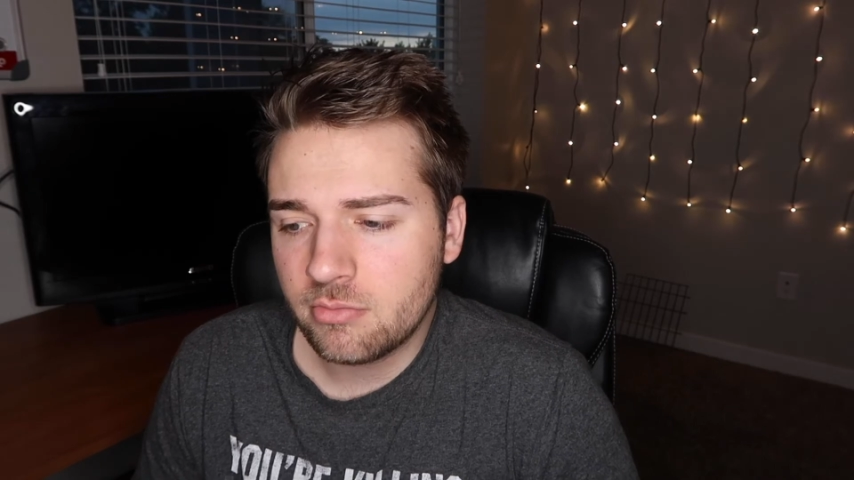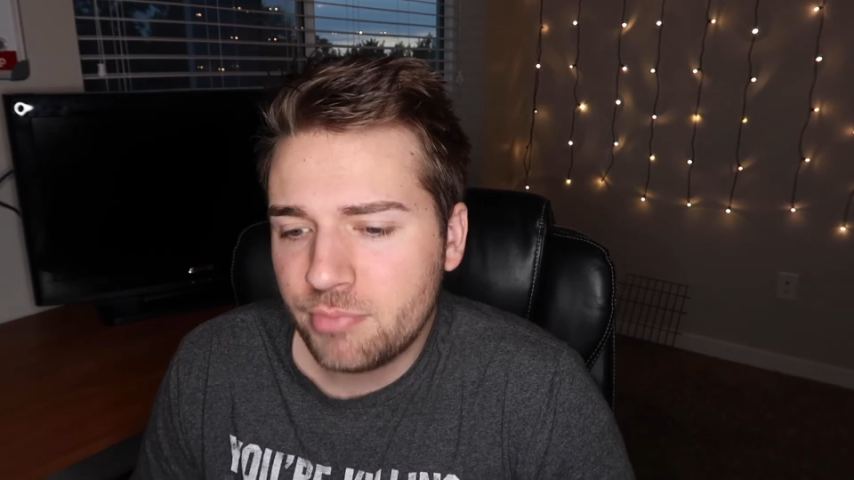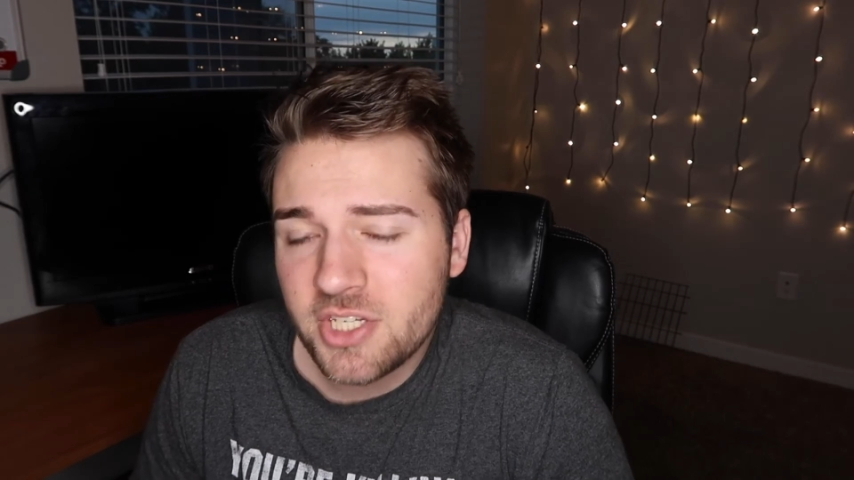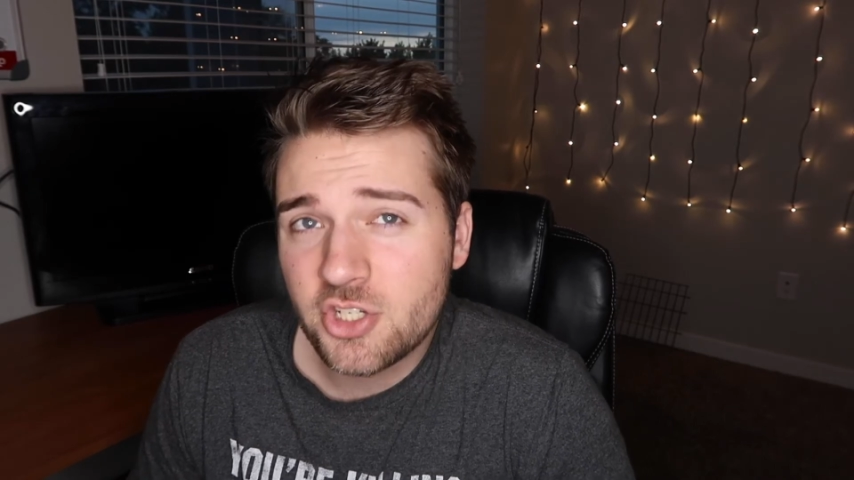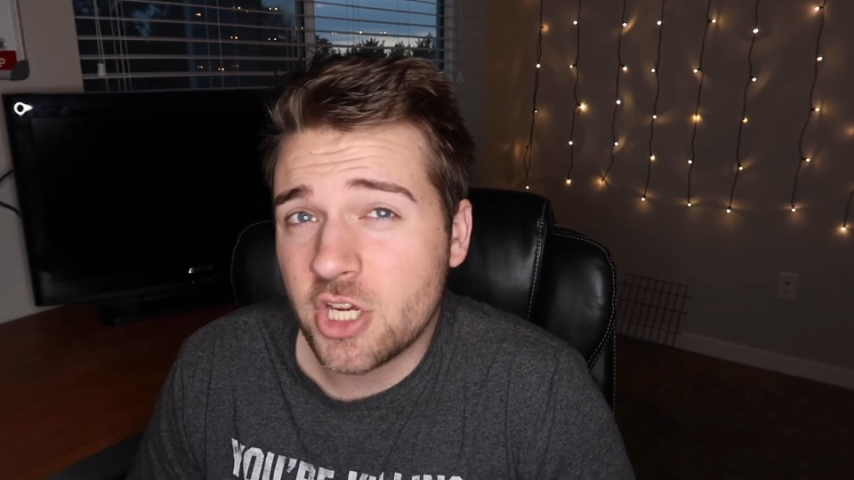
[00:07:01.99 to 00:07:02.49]
and
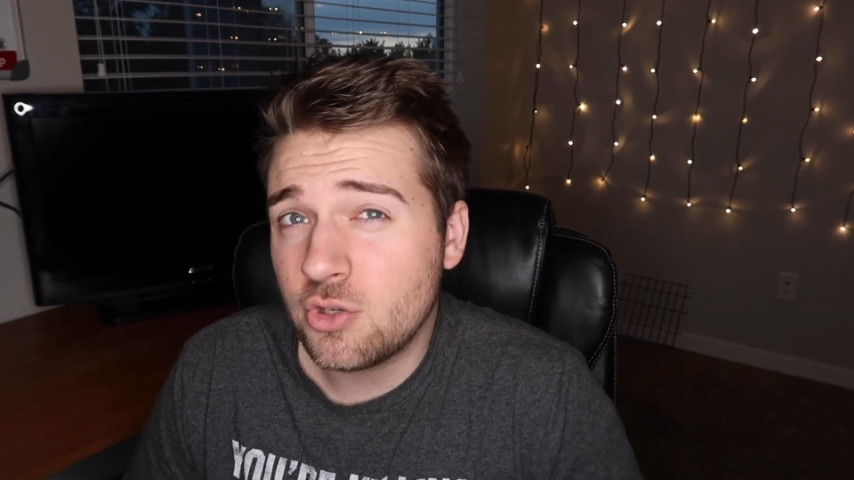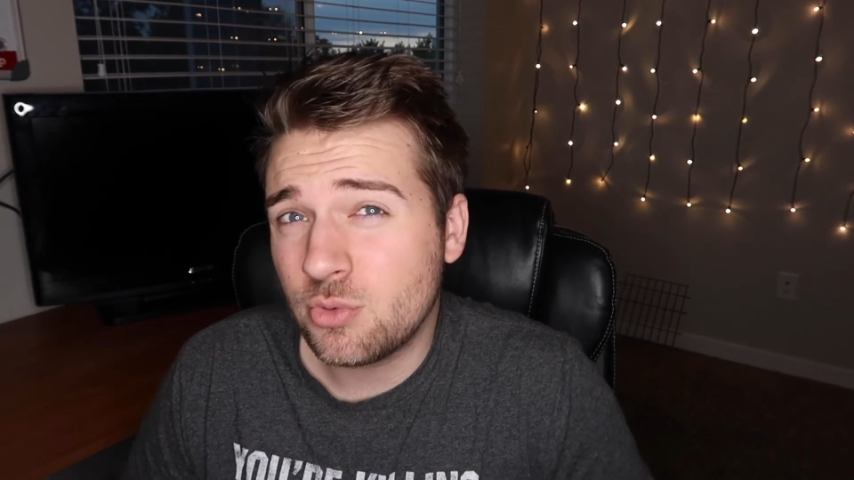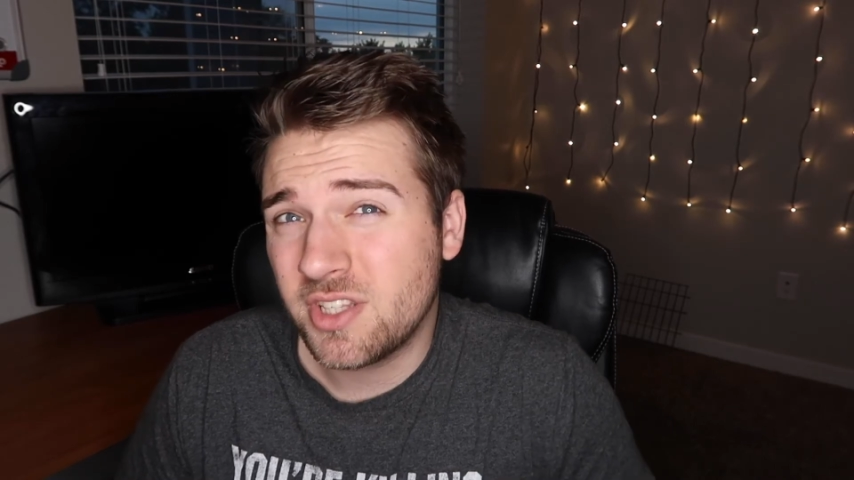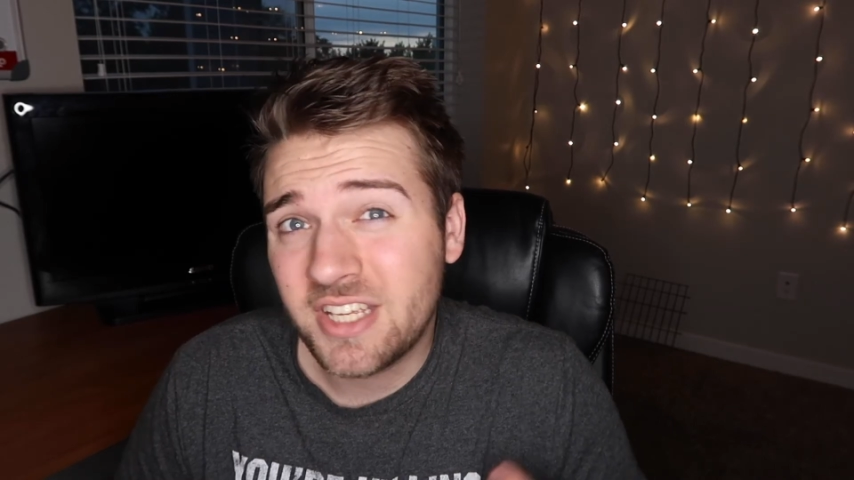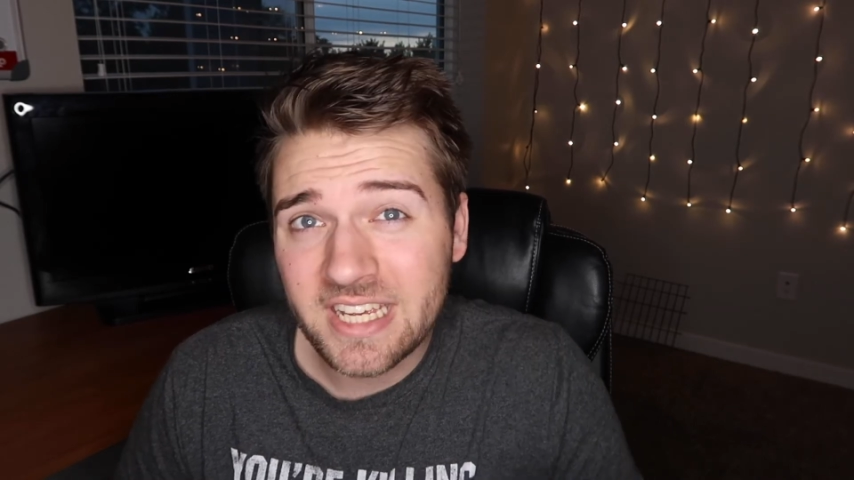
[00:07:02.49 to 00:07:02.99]
be
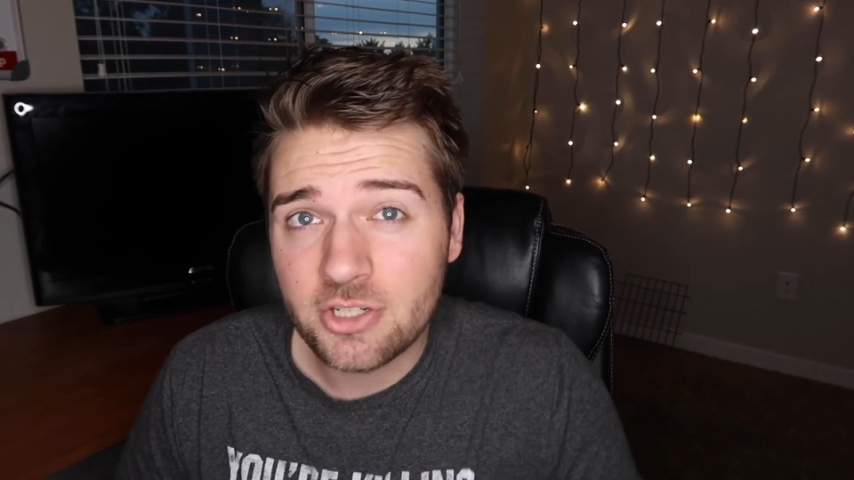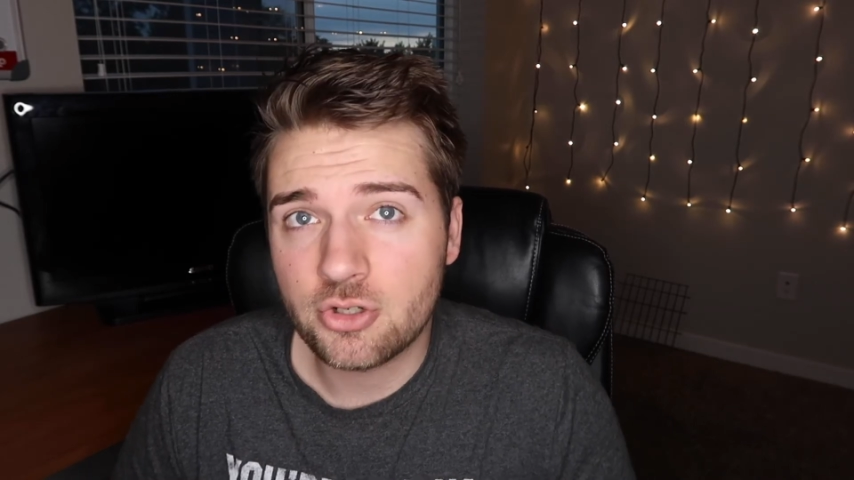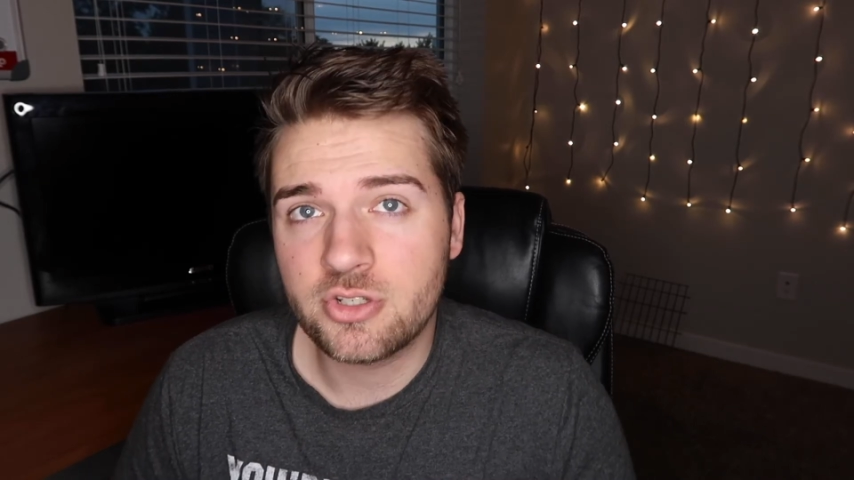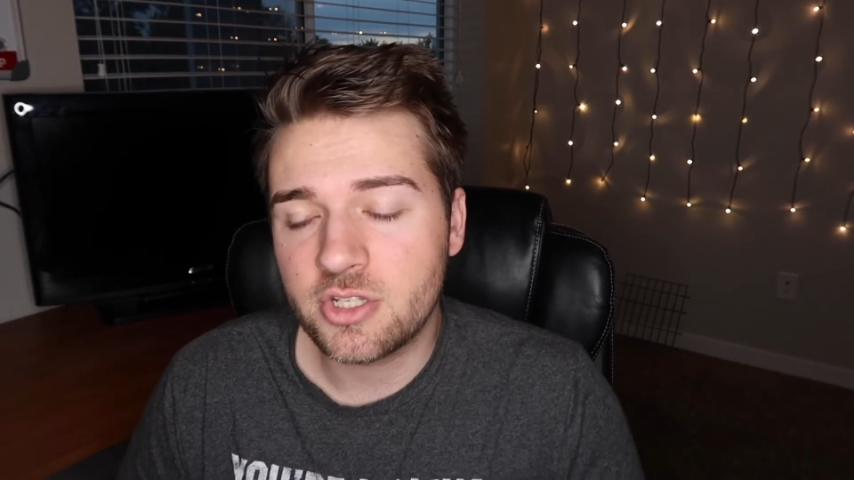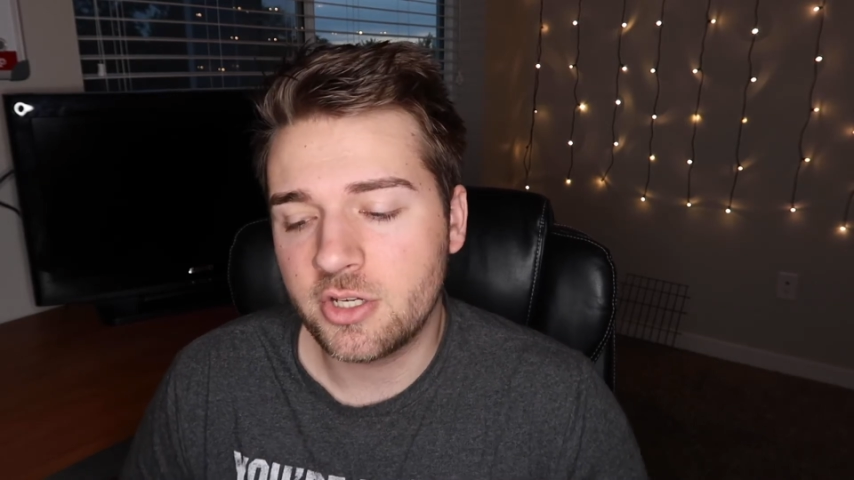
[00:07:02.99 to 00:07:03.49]
genuinely
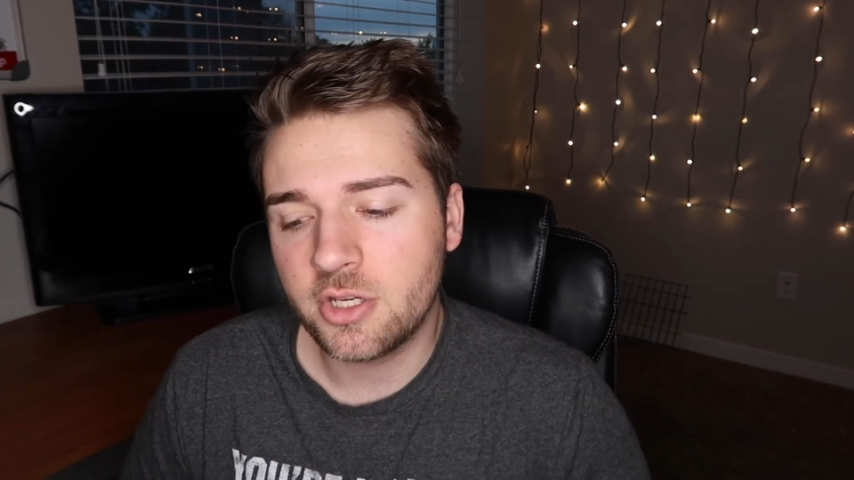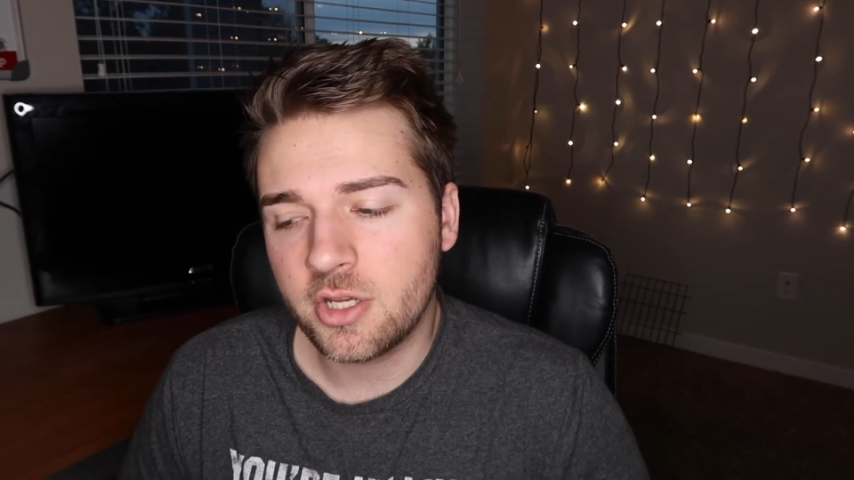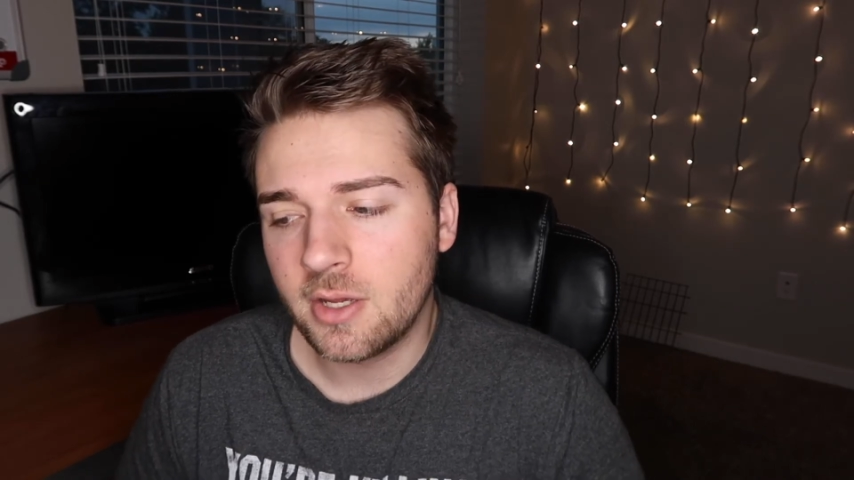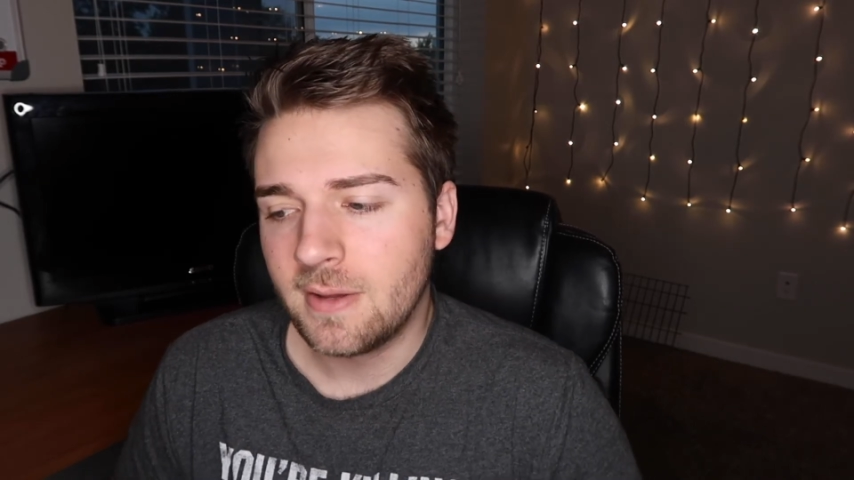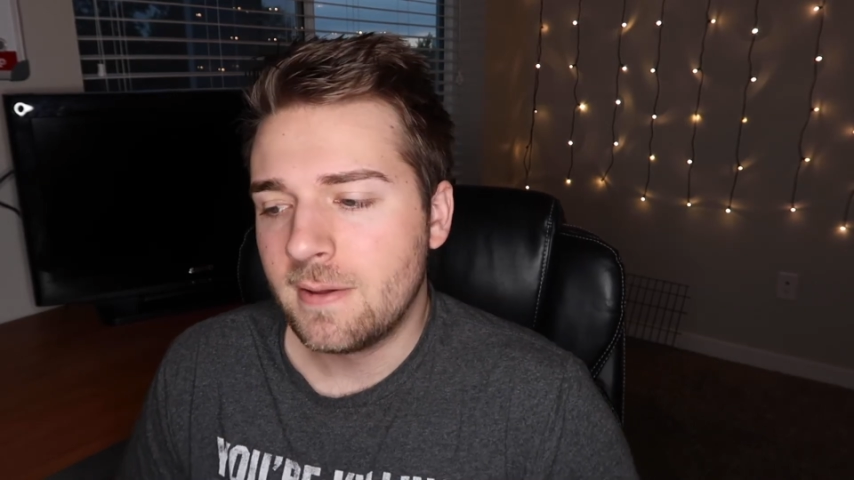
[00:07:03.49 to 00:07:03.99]
interested in
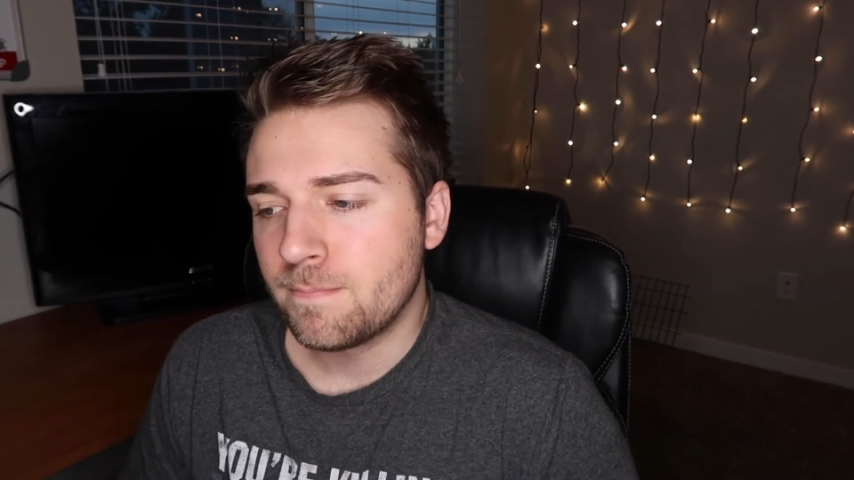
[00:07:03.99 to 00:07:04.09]
it.